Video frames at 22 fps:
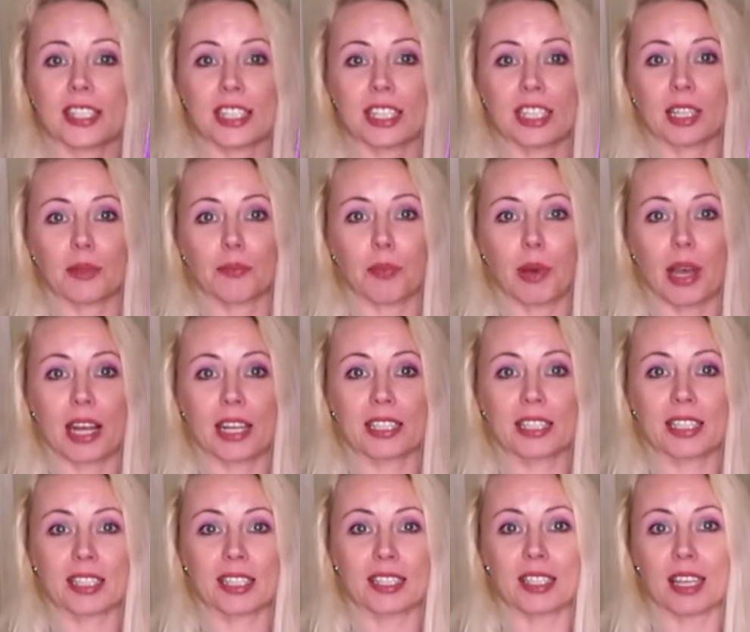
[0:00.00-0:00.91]
see the
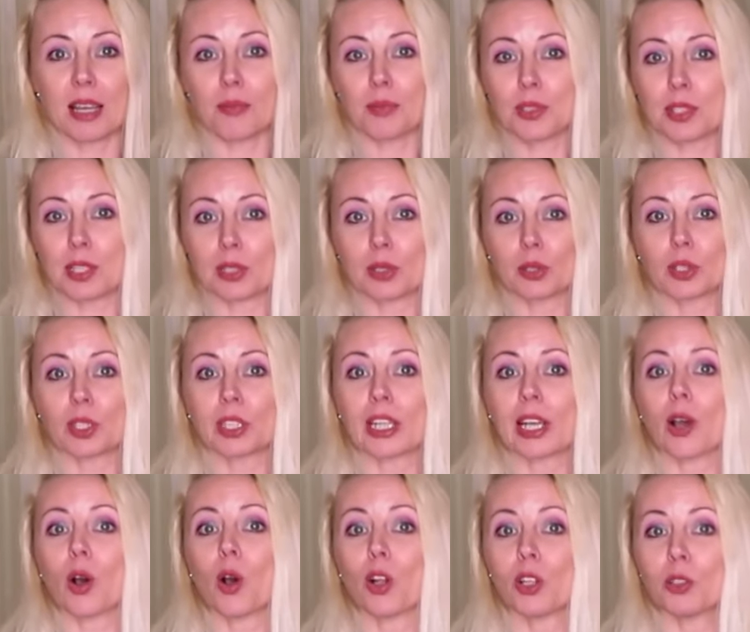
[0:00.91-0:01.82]
box is
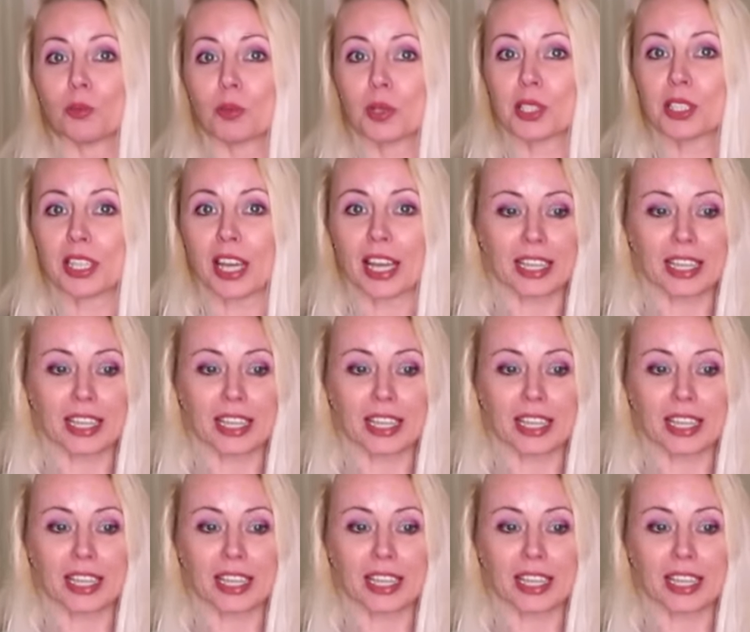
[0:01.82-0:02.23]
absolutely almost